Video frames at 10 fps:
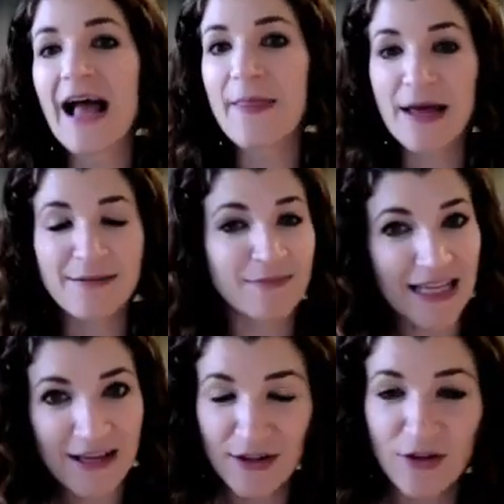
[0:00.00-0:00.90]
and then
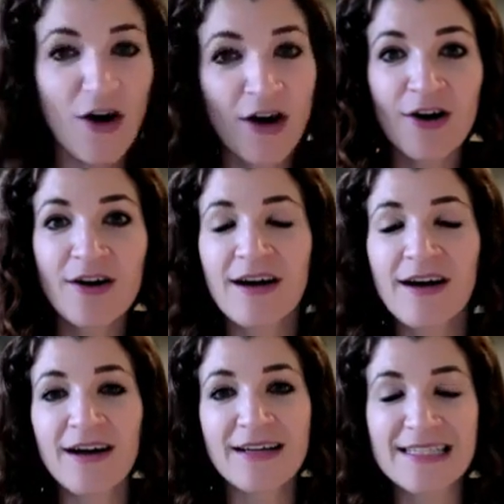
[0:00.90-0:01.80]
even longer
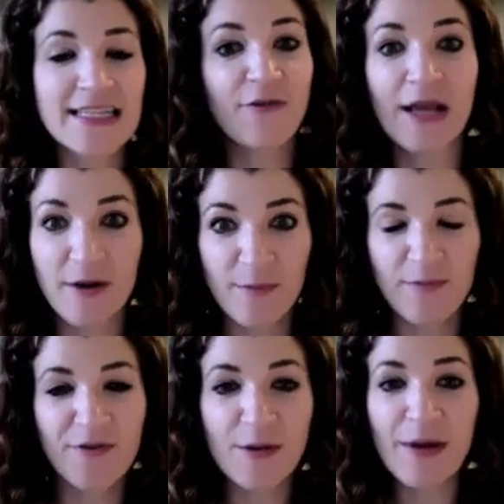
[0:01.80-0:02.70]
to see if we get
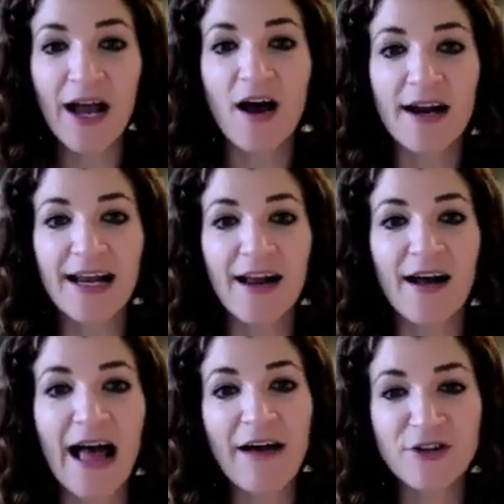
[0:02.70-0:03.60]
feedback on it
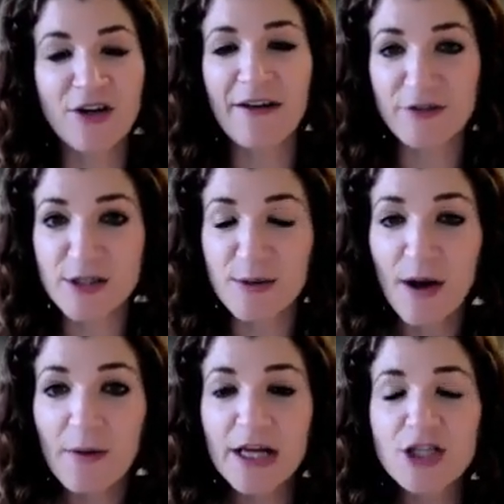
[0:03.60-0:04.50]
after it's been
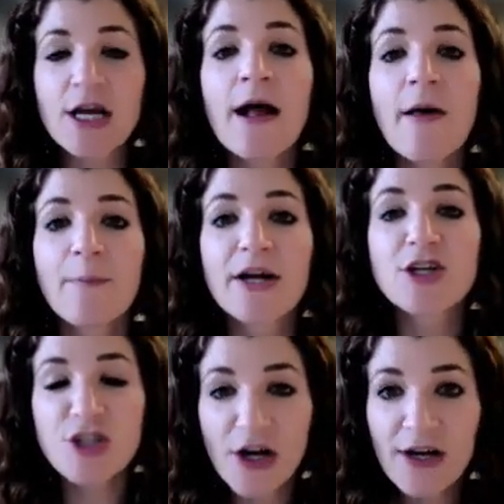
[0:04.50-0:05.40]
published. But
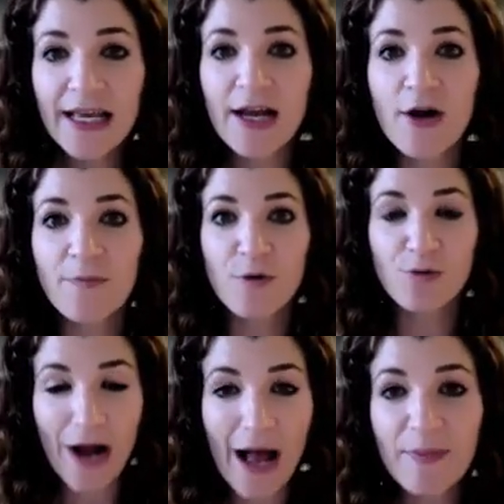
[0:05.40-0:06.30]
sharing it
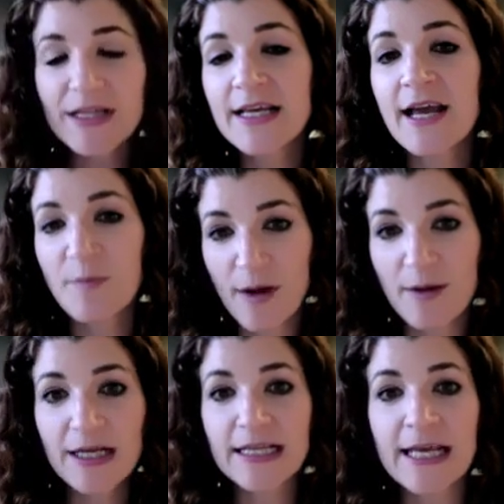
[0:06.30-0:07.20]
rapidly and
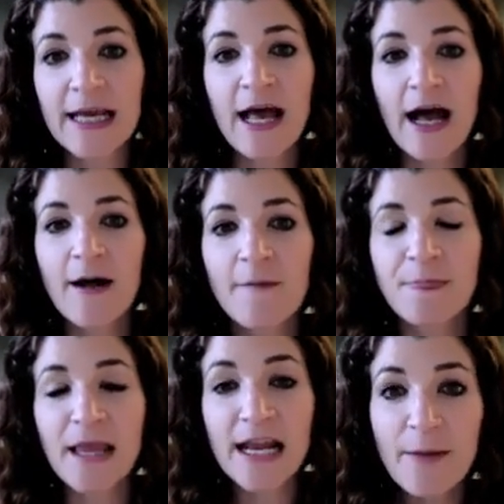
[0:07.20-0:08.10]
publicly
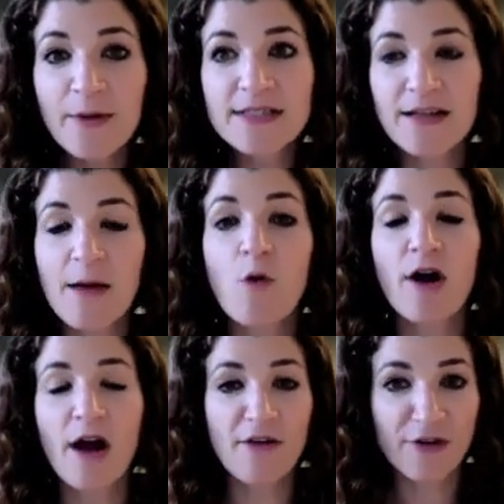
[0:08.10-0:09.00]
enables a lot
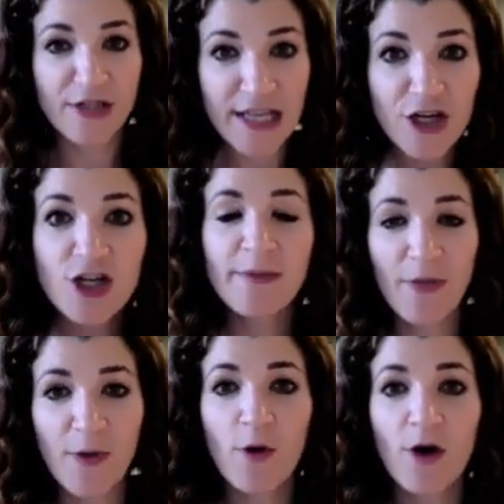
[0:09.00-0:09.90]
more conversation
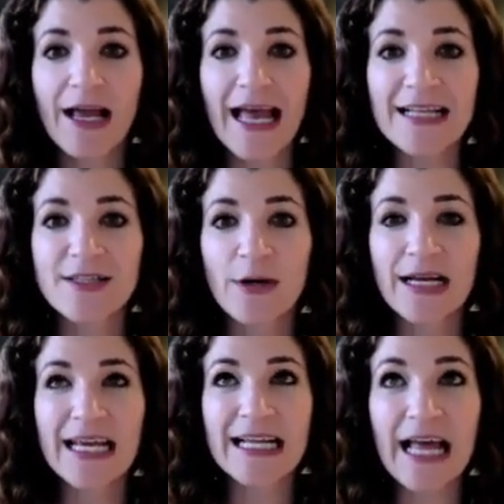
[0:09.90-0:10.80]
about the work. And so
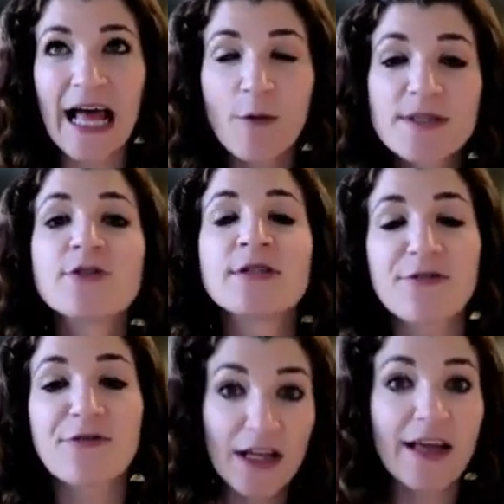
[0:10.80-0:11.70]
it helps
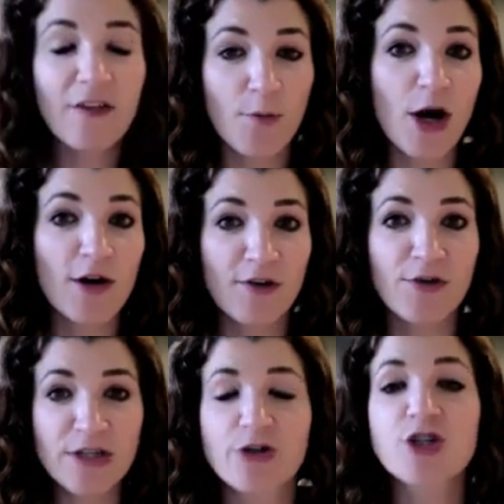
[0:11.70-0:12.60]
students feel like they're part of a
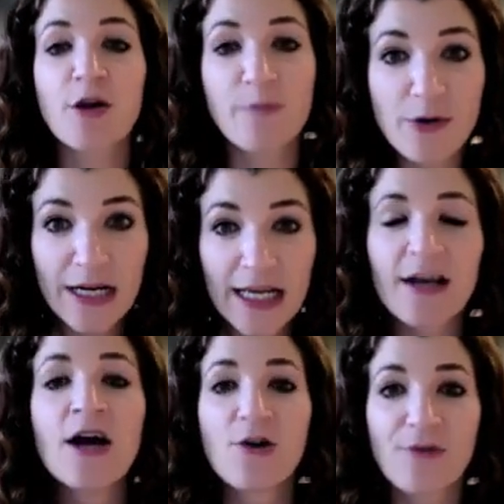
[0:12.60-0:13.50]
research
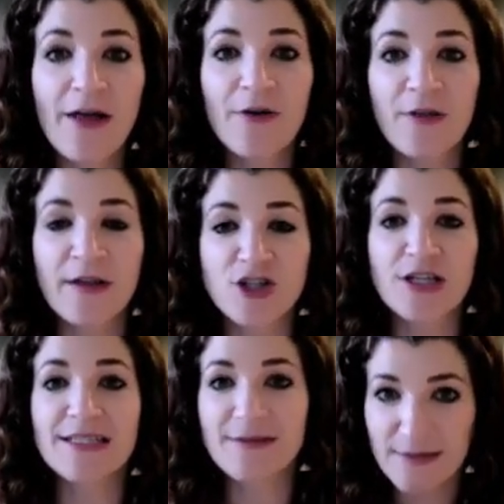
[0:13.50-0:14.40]
community rather than
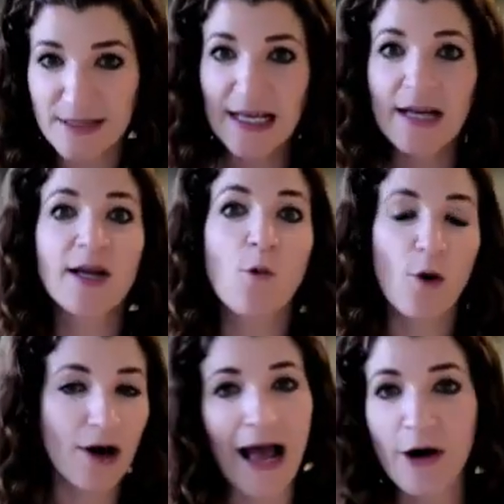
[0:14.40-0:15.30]
just sending
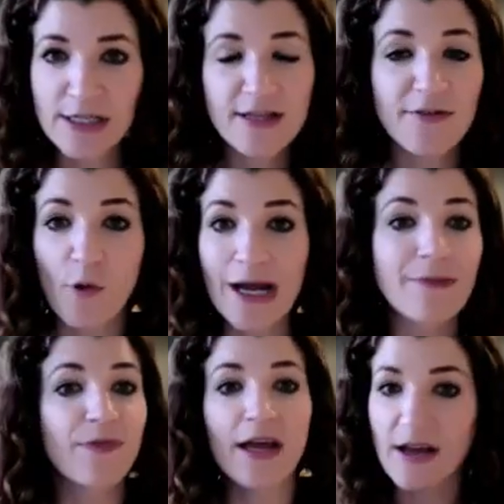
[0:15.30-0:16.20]
work out into the
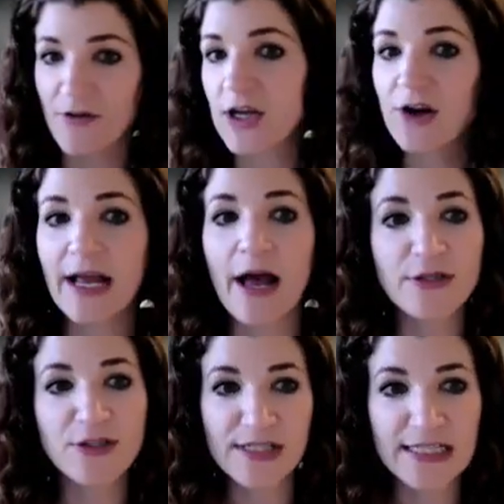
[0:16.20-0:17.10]
void and never hearing how
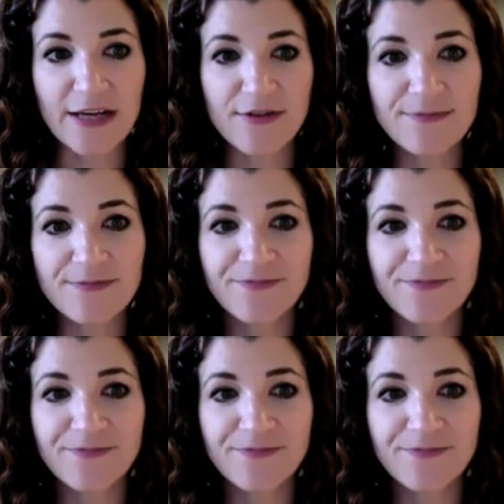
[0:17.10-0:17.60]
it's received.